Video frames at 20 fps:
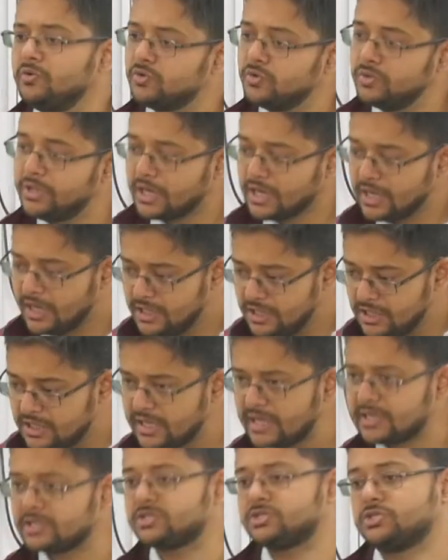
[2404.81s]
to the
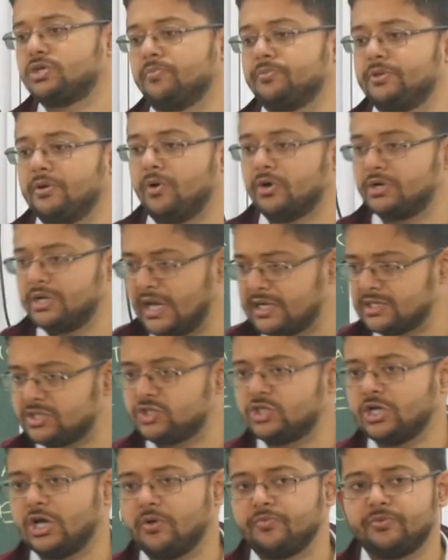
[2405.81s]
context of the or
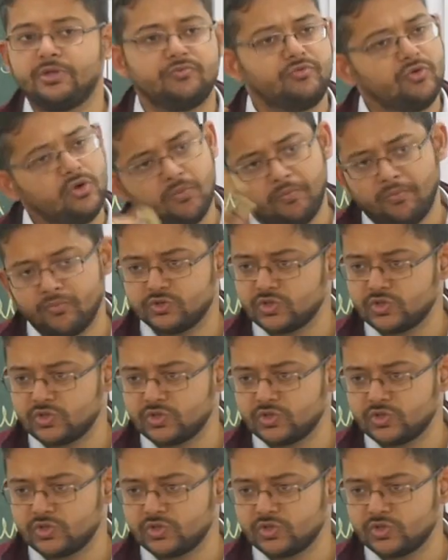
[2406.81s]
texture of the food,